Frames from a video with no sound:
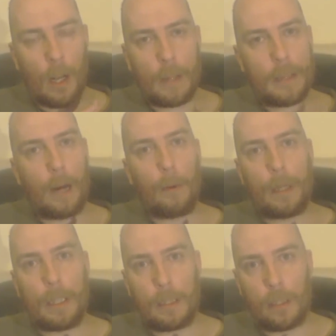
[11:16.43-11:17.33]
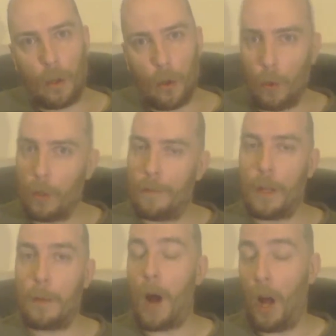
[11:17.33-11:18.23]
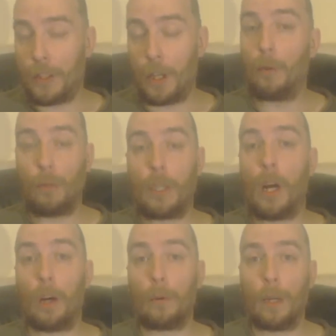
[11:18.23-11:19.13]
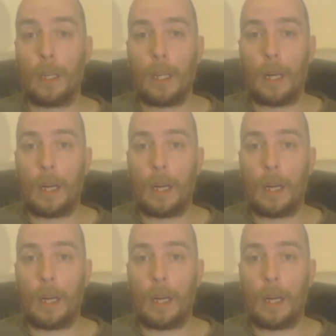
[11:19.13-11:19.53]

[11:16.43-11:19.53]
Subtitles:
like that with all of them, I don't know.